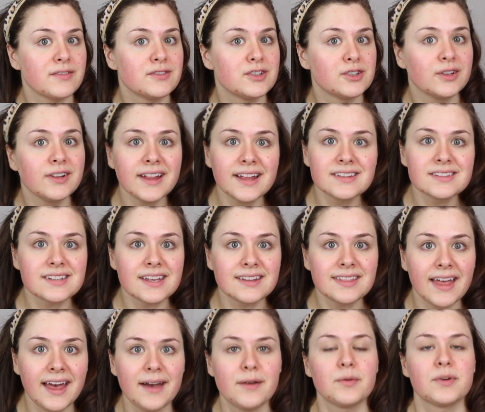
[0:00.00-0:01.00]
after you cleanse
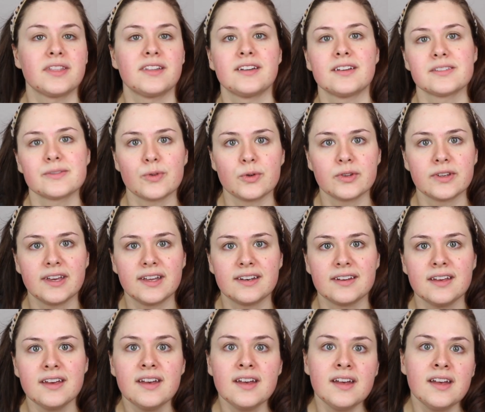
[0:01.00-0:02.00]
like that with an
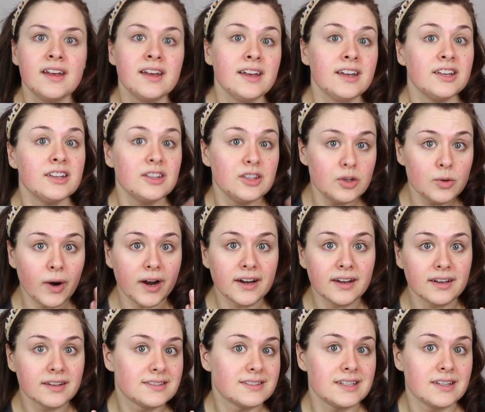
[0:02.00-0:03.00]
exfoliant. You are
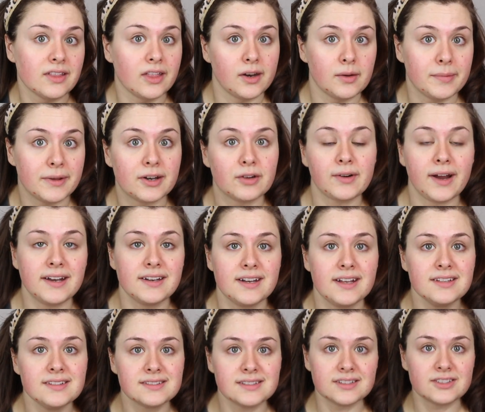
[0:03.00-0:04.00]
going to see a little bit of
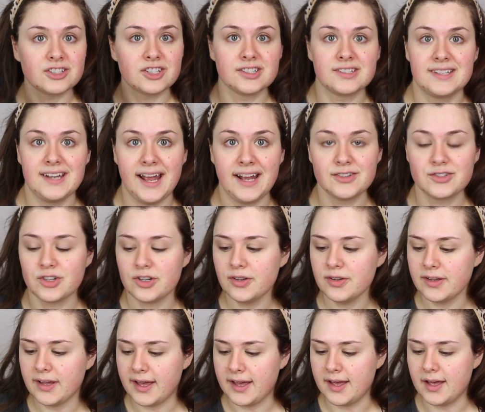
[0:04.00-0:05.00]
redness. It's just
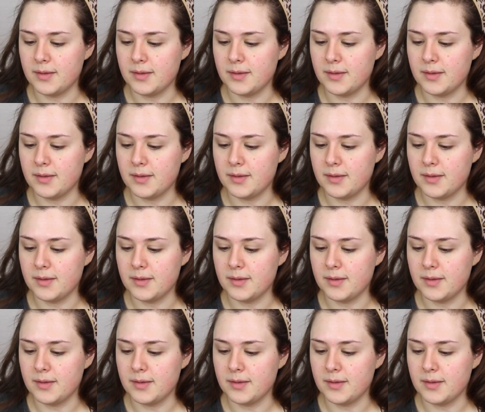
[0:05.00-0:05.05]
natural.